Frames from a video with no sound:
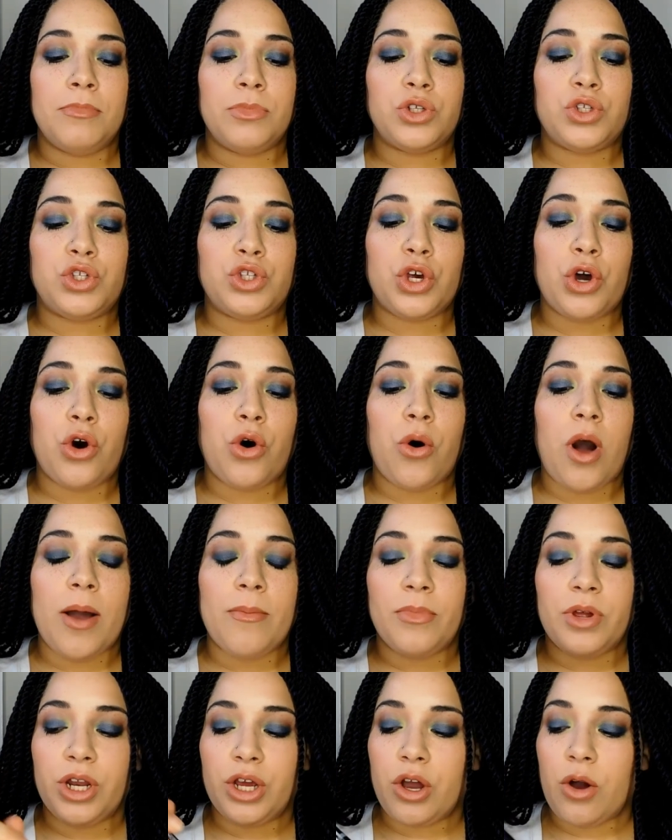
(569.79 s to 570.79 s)
So
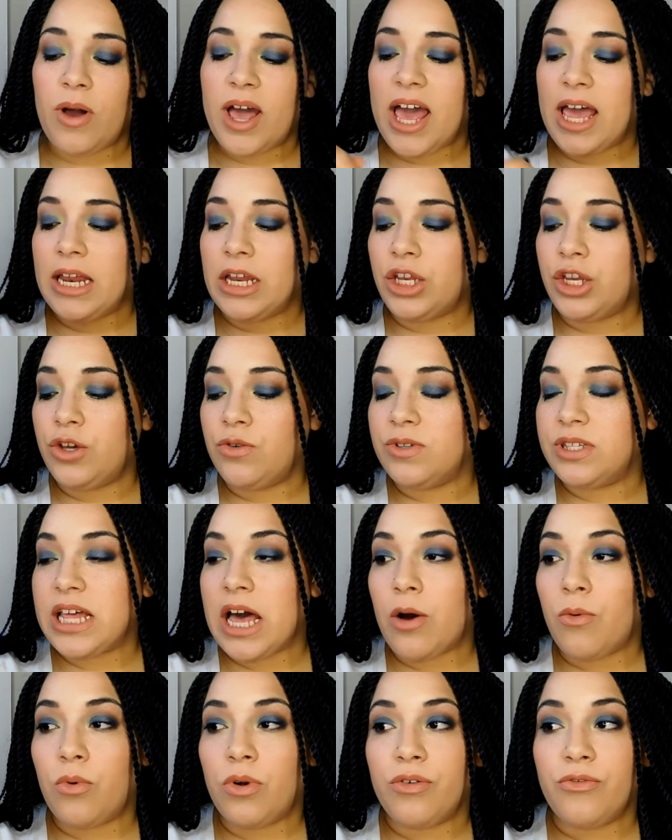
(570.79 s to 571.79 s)
I'm gonna go ahead and use
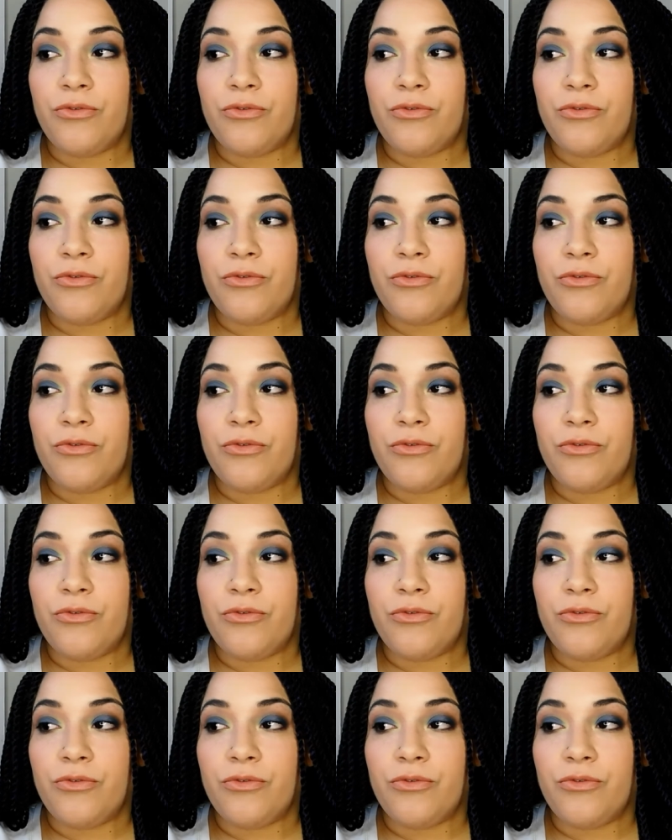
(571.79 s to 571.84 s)
that one